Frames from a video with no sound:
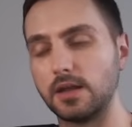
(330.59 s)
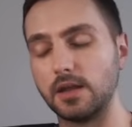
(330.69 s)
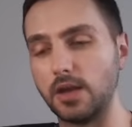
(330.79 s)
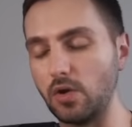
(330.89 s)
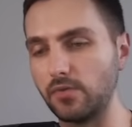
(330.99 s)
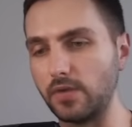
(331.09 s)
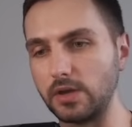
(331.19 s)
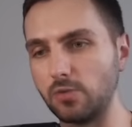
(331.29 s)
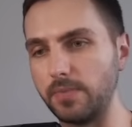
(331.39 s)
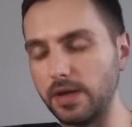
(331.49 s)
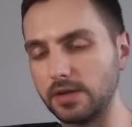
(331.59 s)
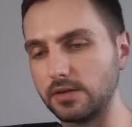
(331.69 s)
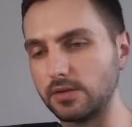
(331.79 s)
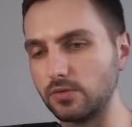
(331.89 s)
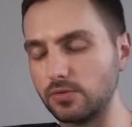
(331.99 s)
Now if I go back
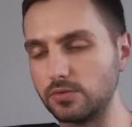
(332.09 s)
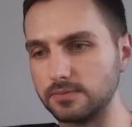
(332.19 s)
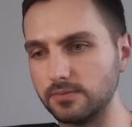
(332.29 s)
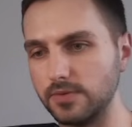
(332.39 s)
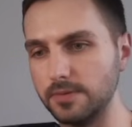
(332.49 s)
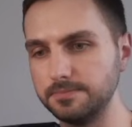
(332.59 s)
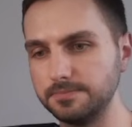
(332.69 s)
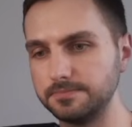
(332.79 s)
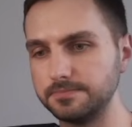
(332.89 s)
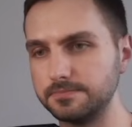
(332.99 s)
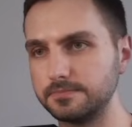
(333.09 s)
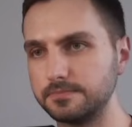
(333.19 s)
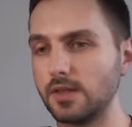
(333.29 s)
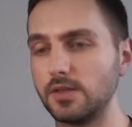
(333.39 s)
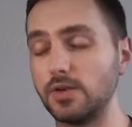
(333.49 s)
into Vim,
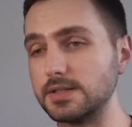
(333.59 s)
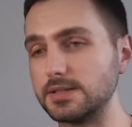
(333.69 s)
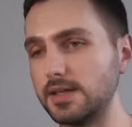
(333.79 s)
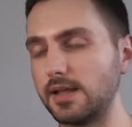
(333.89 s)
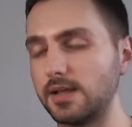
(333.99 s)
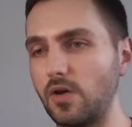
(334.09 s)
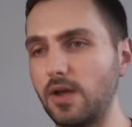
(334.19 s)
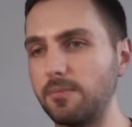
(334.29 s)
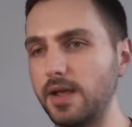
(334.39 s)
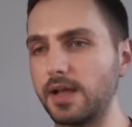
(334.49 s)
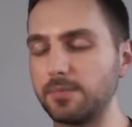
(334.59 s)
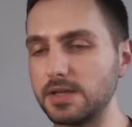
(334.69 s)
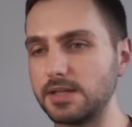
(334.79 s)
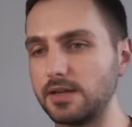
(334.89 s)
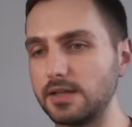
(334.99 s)
you can see that now I'm back at my
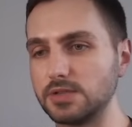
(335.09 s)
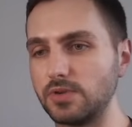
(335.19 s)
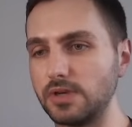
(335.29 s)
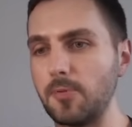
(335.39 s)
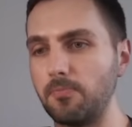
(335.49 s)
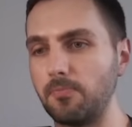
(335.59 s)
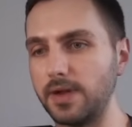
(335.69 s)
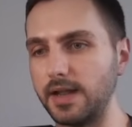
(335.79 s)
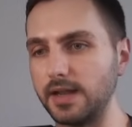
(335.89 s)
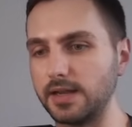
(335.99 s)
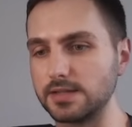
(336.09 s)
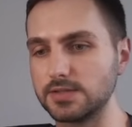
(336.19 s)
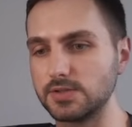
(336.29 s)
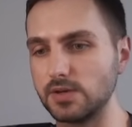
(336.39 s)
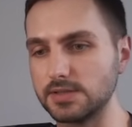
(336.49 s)
starting screen. But I can
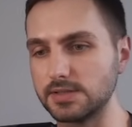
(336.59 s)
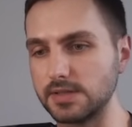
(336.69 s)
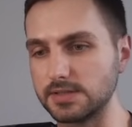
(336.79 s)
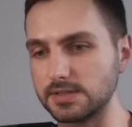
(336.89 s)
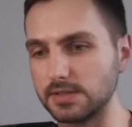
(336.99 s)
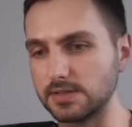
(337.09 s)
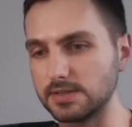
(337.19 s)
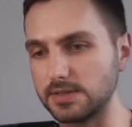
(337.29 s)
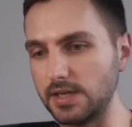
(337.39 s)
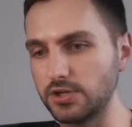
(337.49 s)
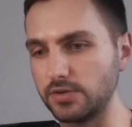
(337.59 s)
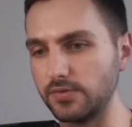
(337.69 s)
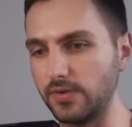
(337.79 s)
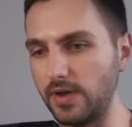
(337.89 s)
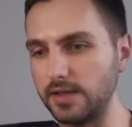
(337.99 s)
source this session
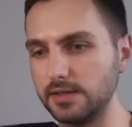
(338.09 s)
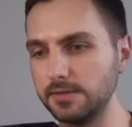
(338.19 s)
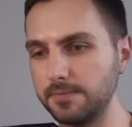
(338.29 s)
file